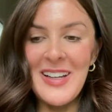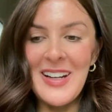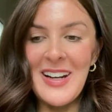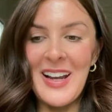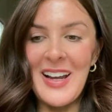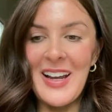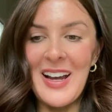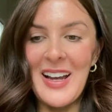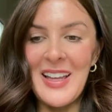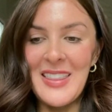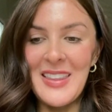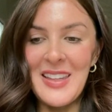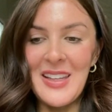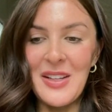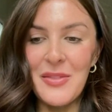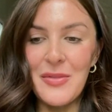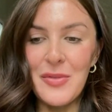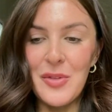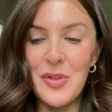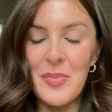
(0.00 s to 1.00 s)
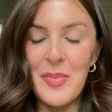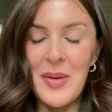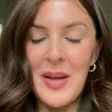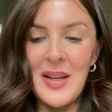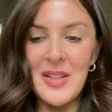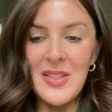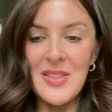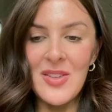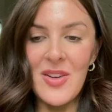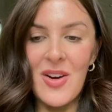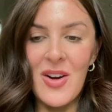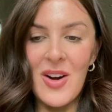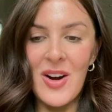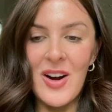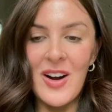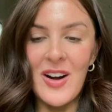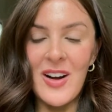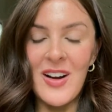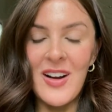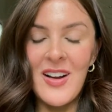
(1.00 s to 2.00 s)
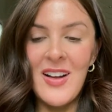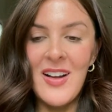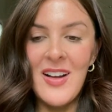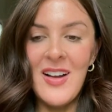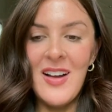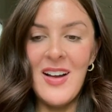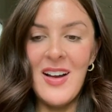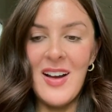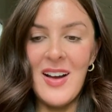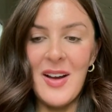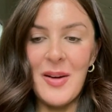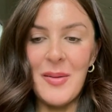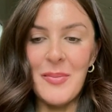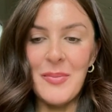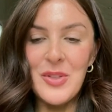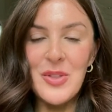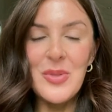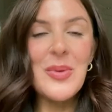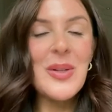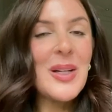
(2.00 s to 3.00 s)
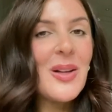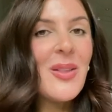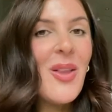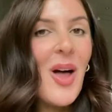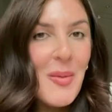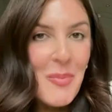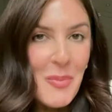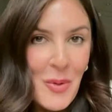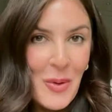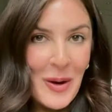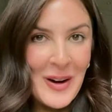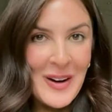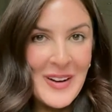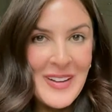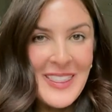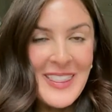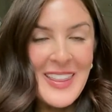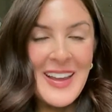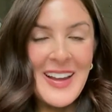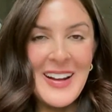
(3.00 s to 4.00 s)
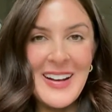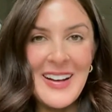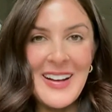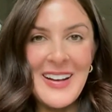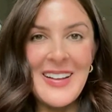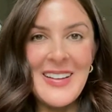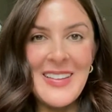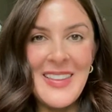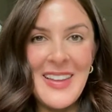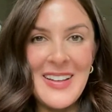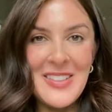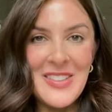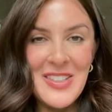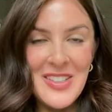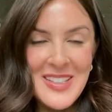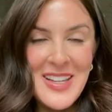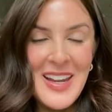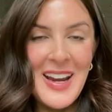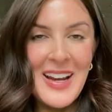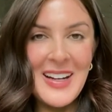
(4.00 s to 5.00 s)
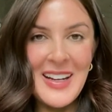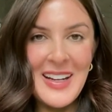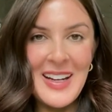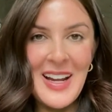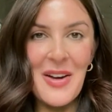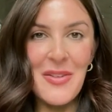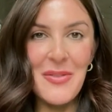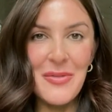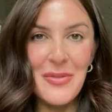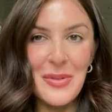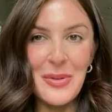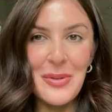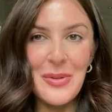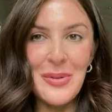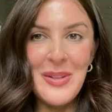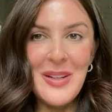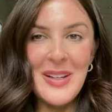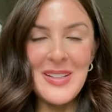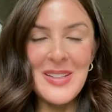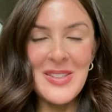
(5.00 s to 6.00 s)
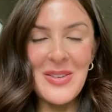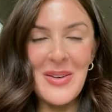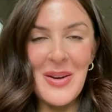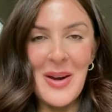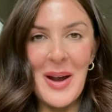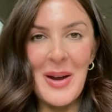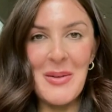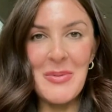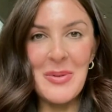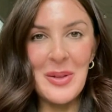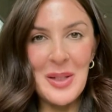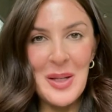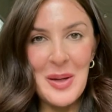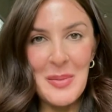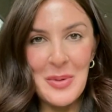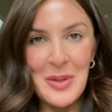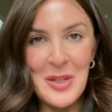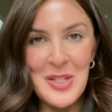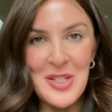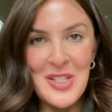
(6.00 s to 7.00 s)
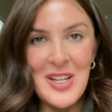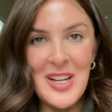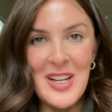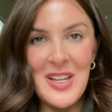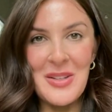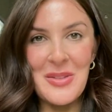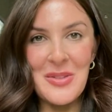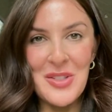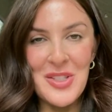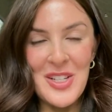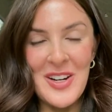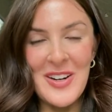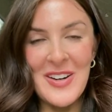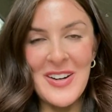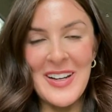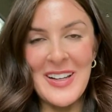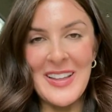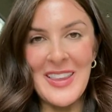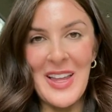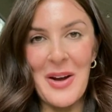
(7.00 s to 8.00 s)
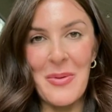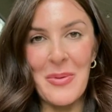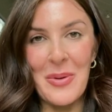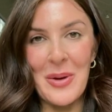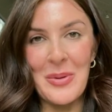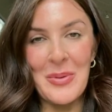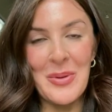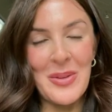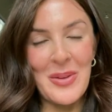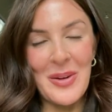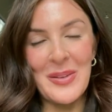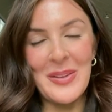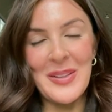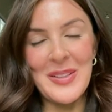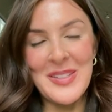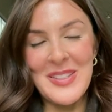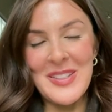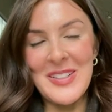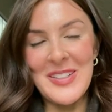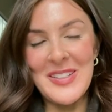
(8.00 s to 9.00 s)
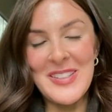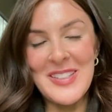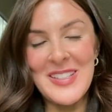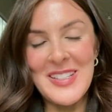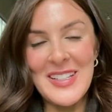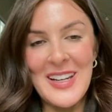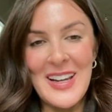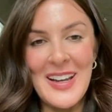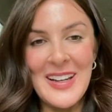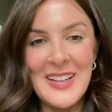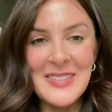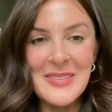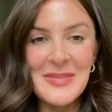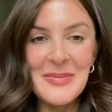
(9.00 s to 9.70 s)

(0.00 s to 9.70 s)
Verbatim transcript: And I, I think food banks are um, doing a lot more than, than just handing out food. And so I, I really appreciate you sharing that work with our listeners today.